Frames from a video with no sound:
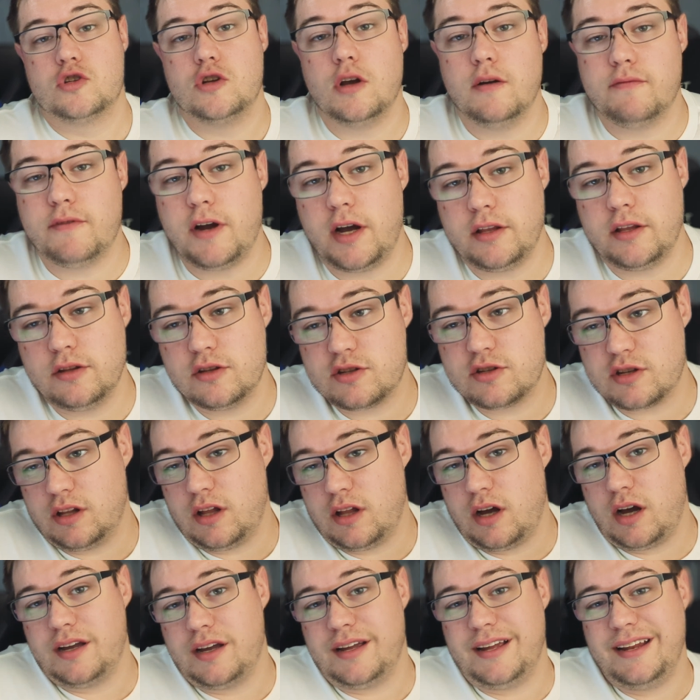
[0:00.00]
So I've gotten this a
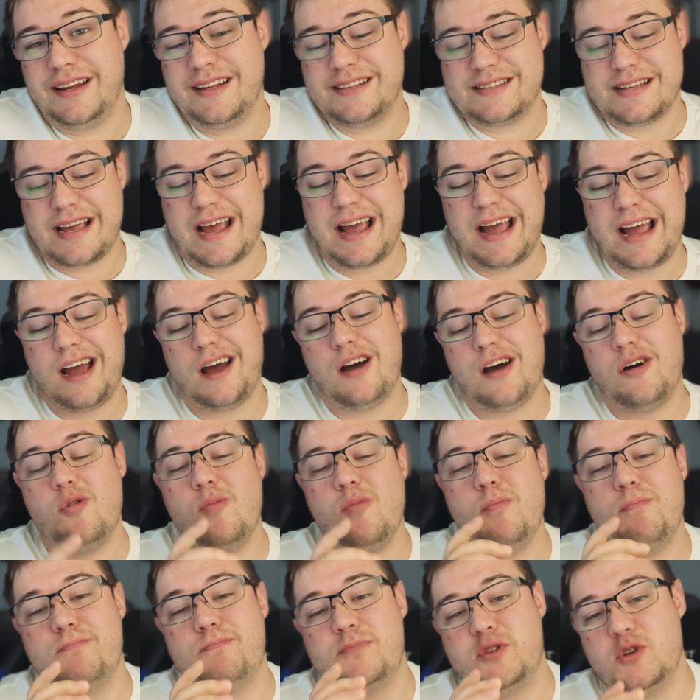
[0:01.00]
lot, and it's
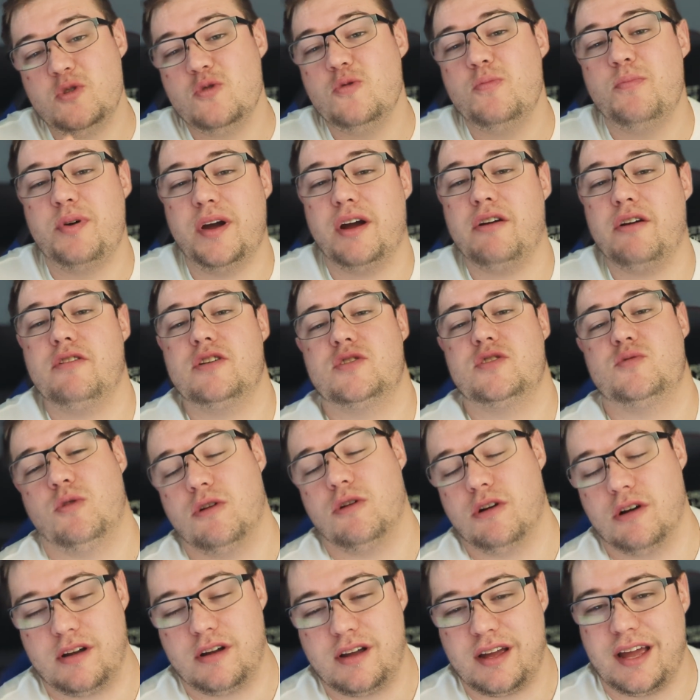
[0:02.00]
how do berries
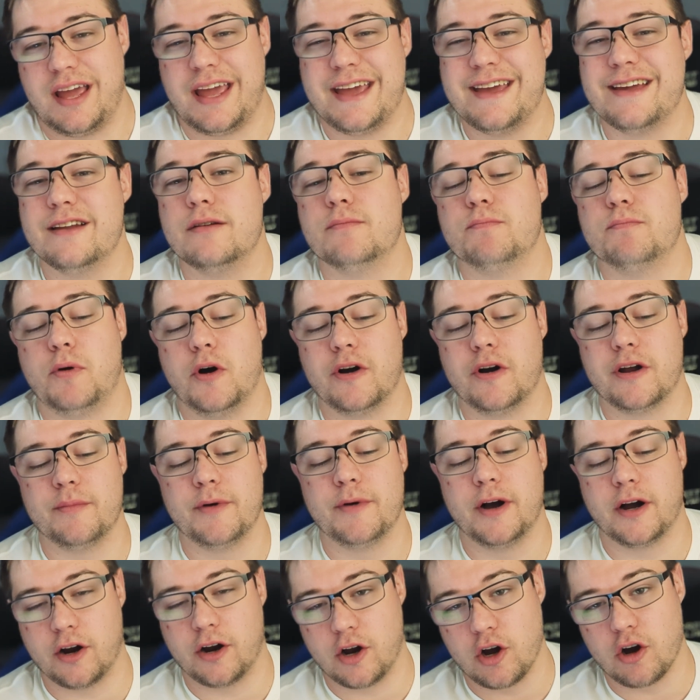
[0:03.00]
work in
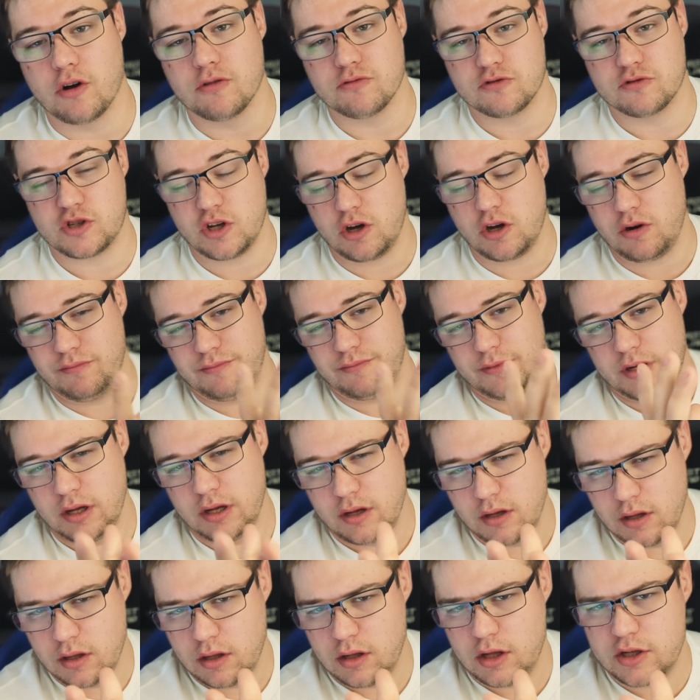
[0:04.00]
Pokemon Go. So
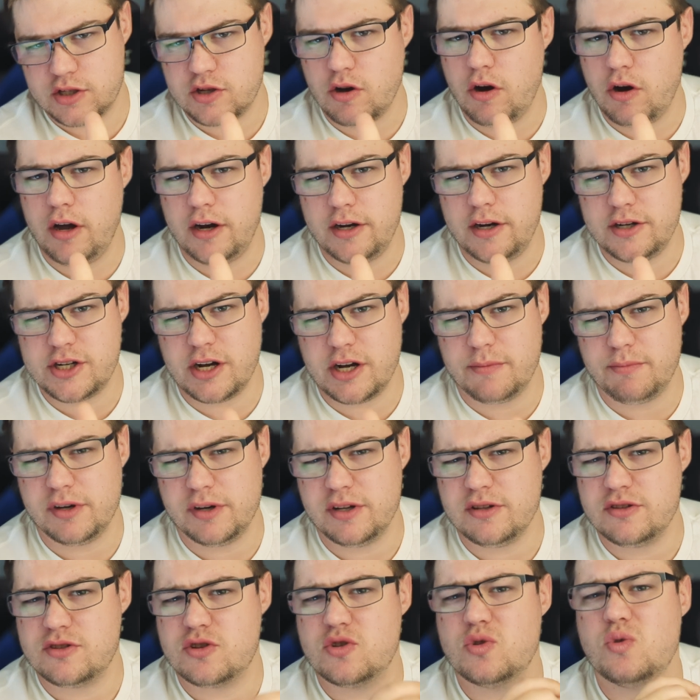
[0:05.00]
let's go ahead and jump
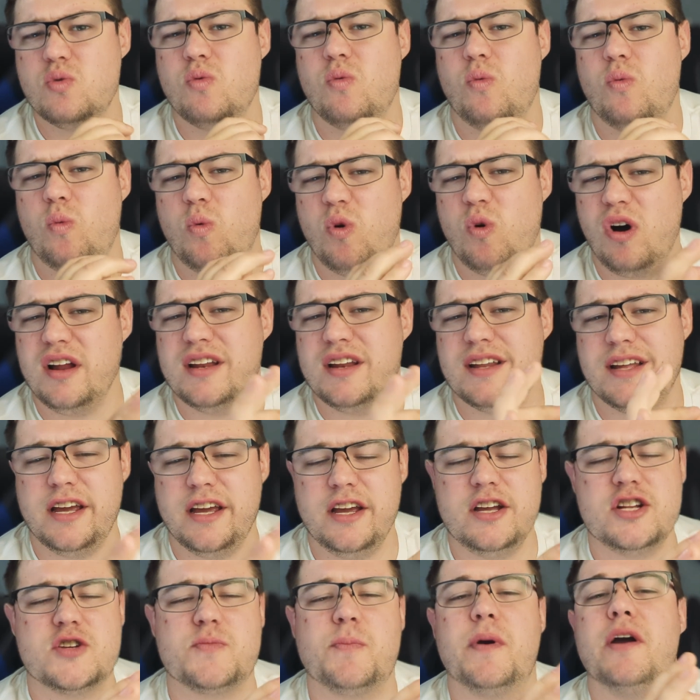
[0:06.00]
into what
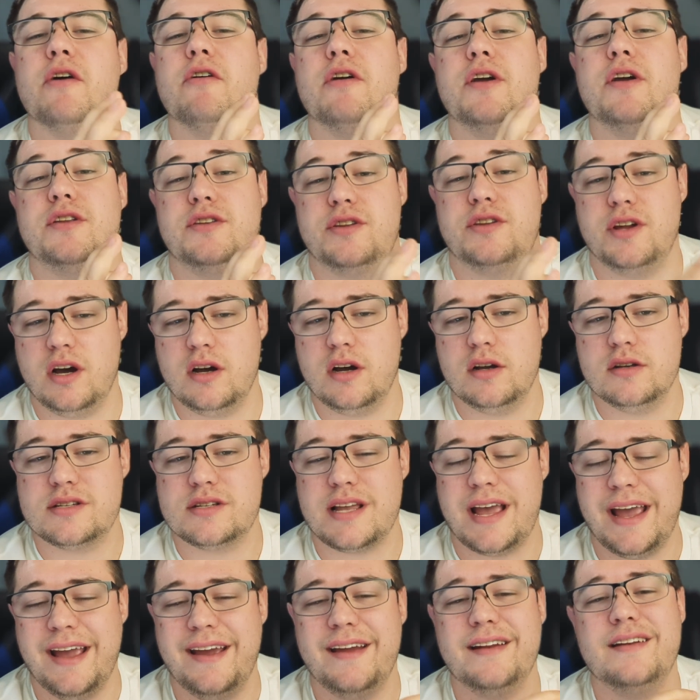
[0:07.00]
each berry does
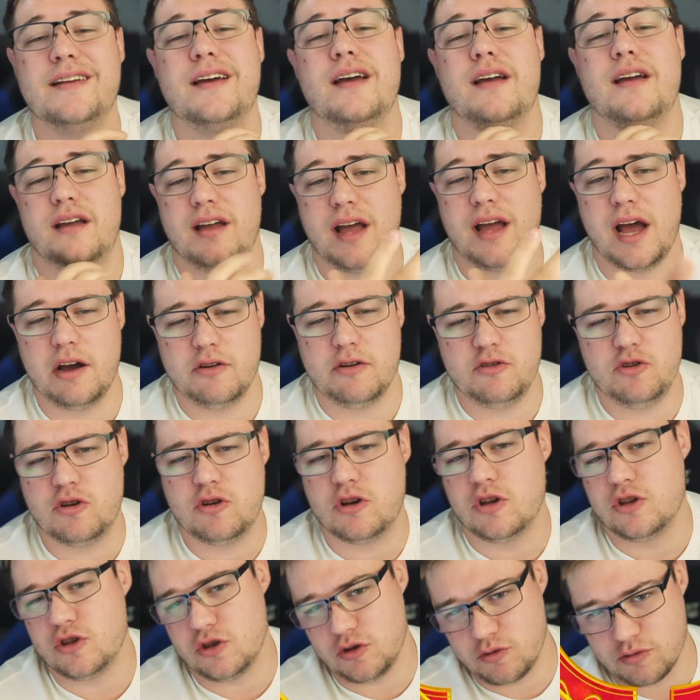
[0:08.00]
and how you can